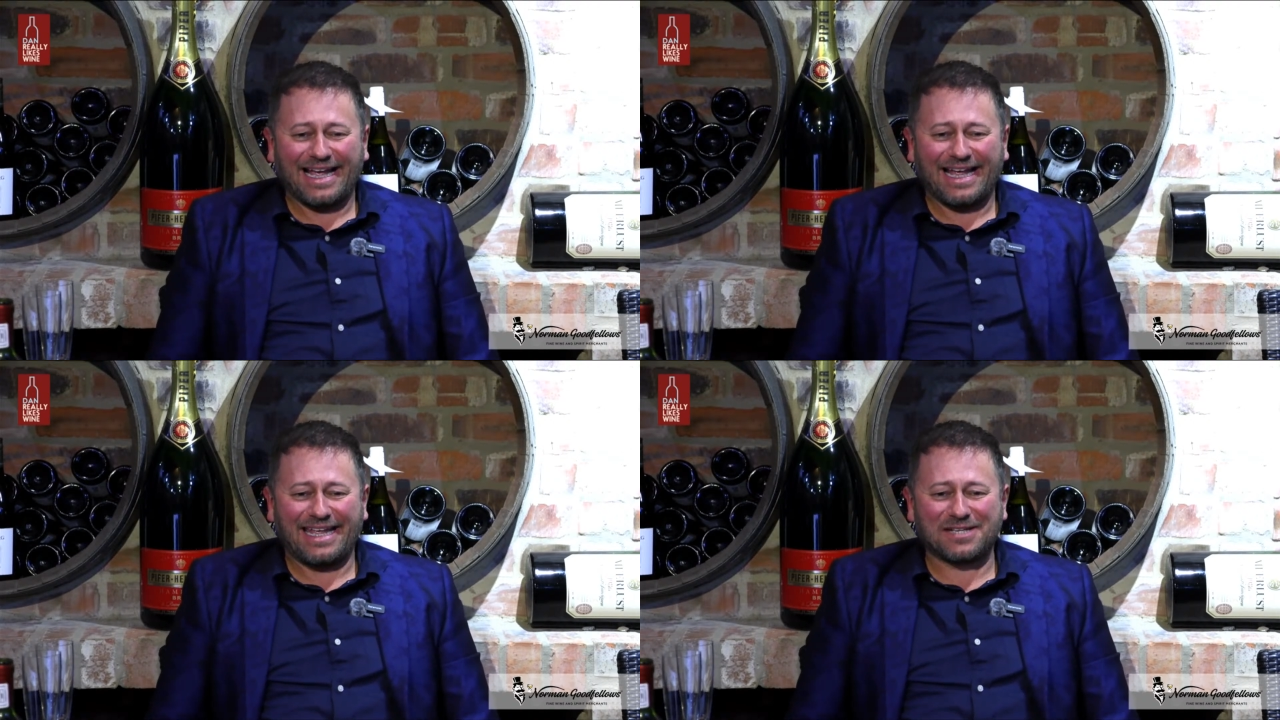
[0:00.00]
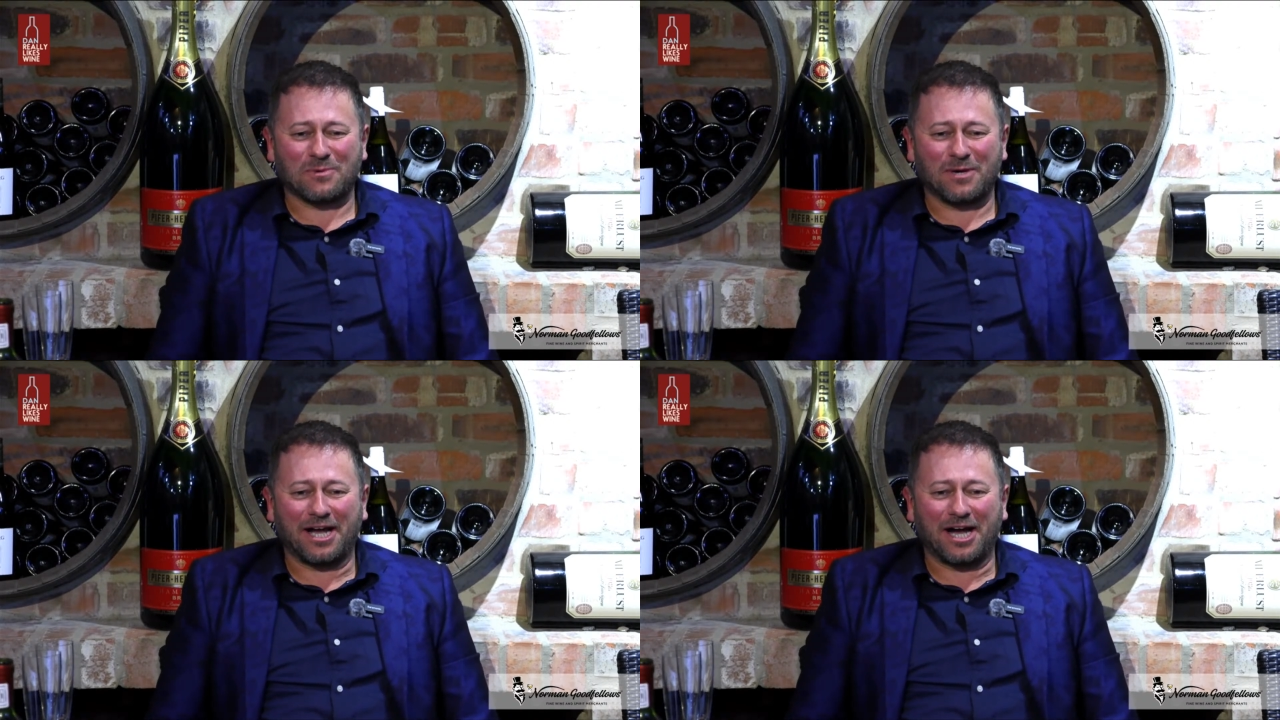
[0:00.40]
He is
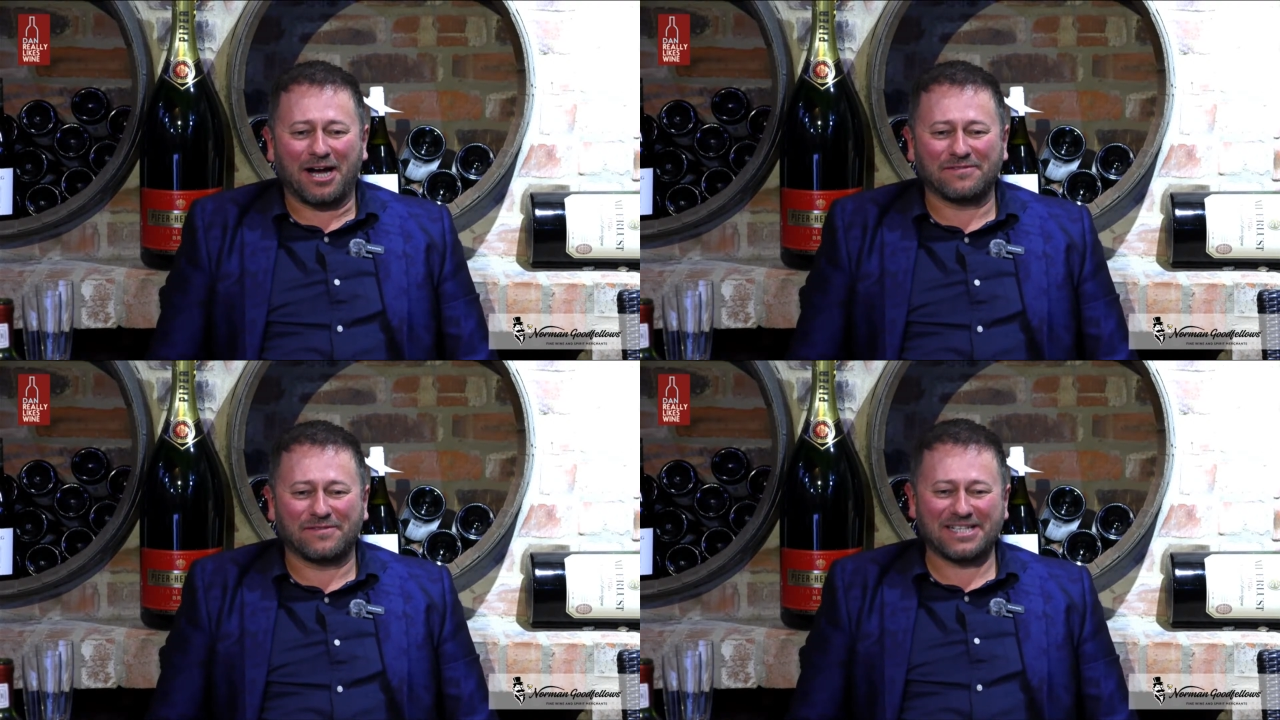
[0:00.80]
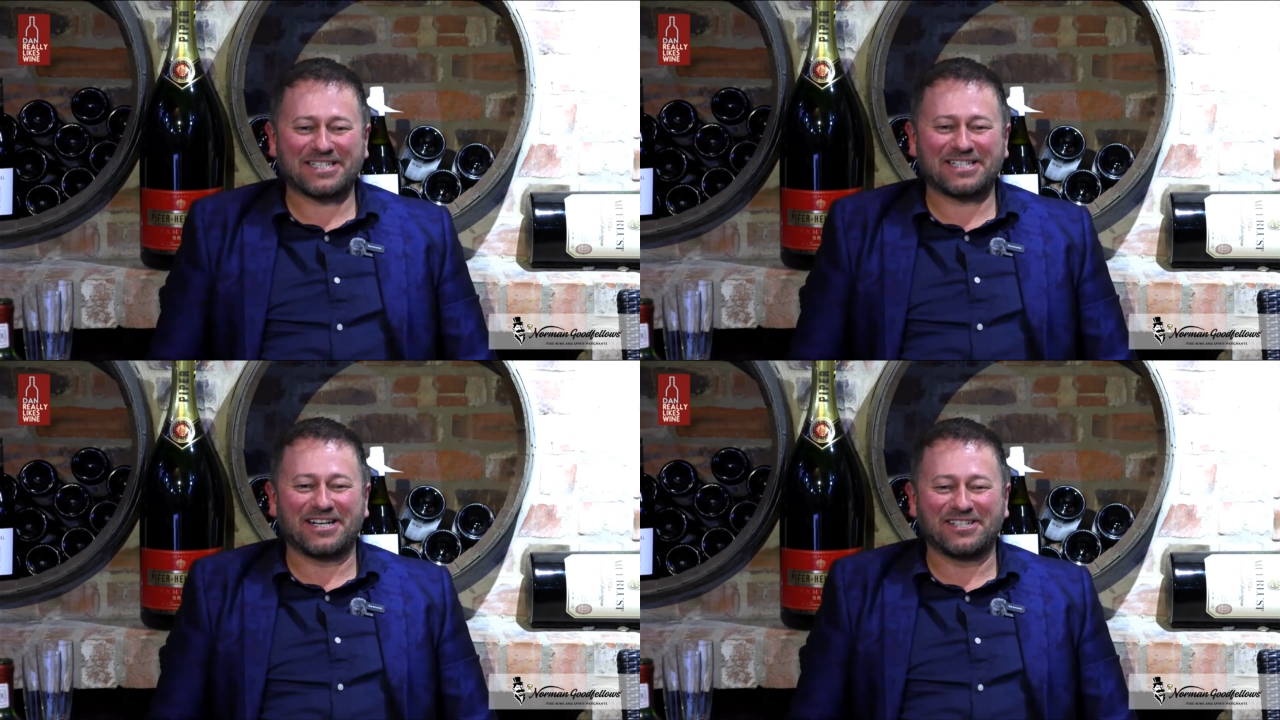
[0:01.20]
one half of our
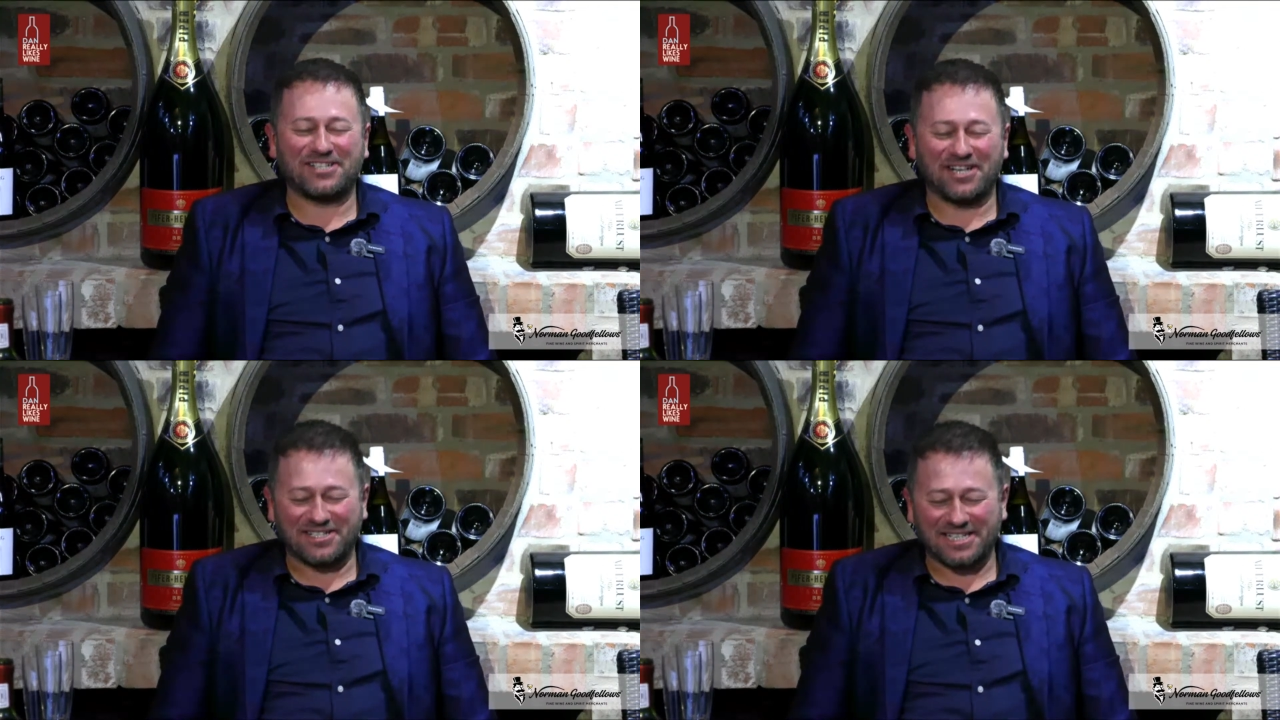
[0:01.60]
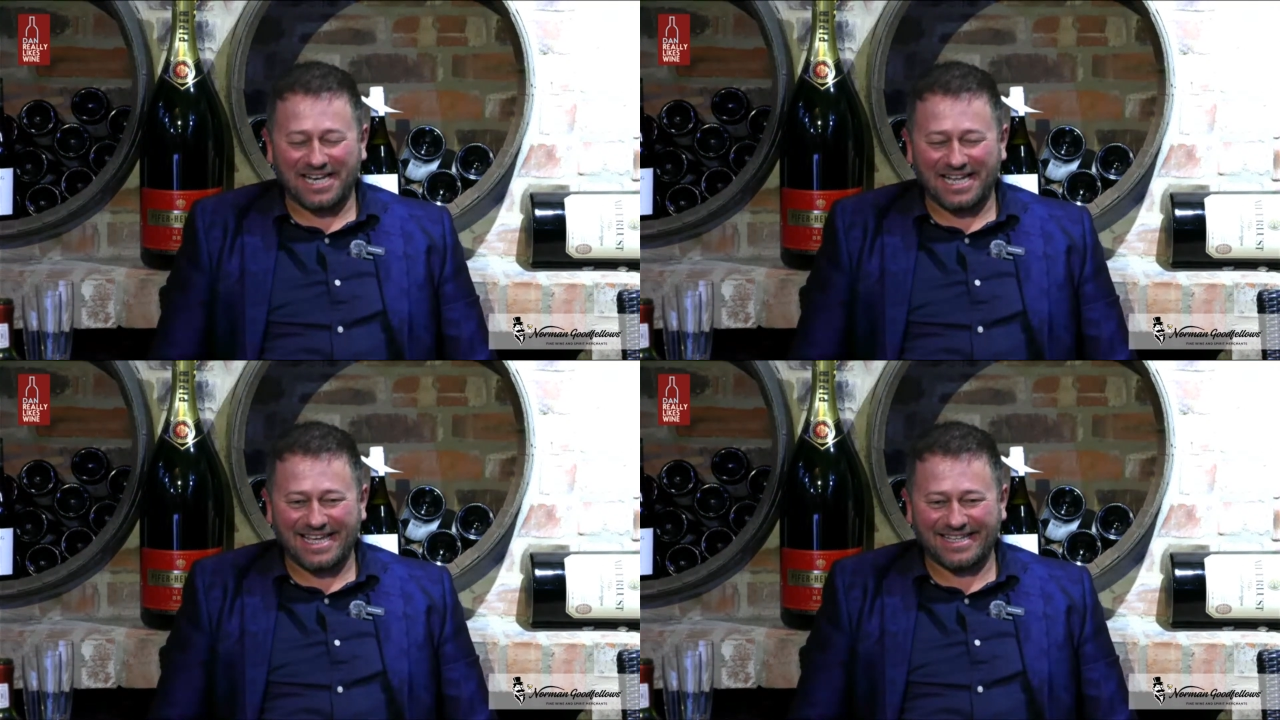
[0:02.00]
star duo
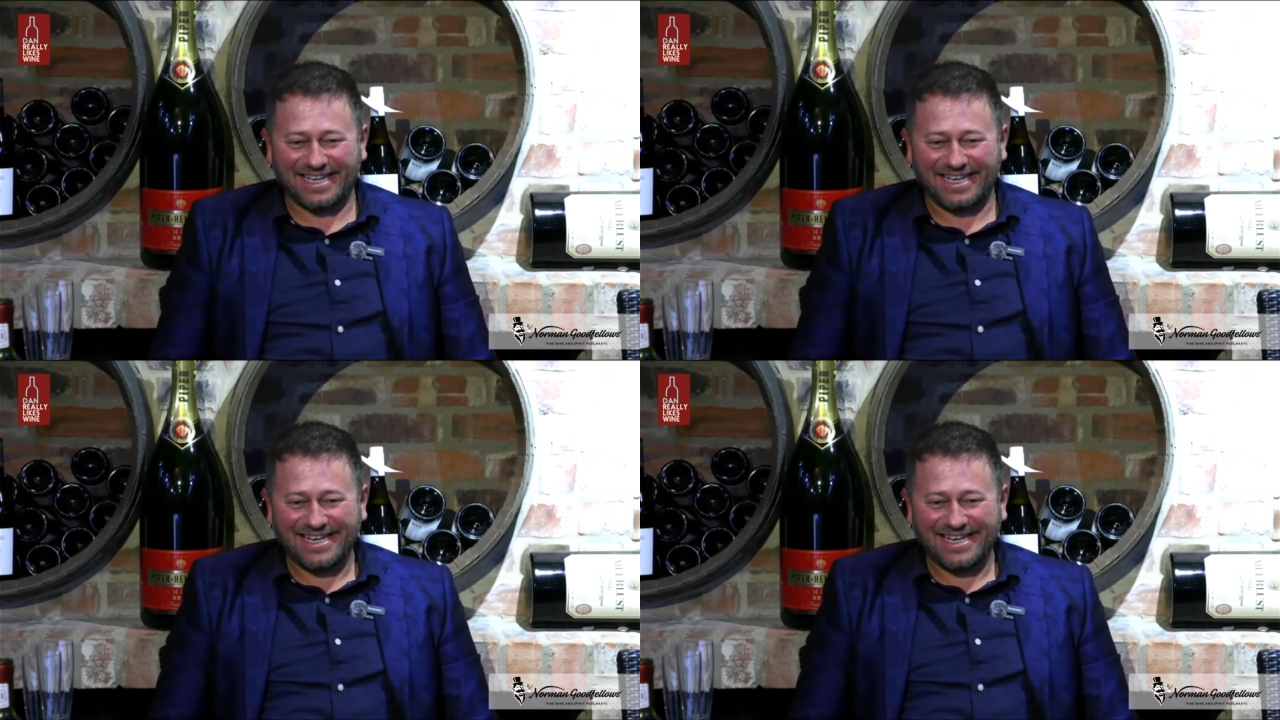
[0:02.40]
today. The other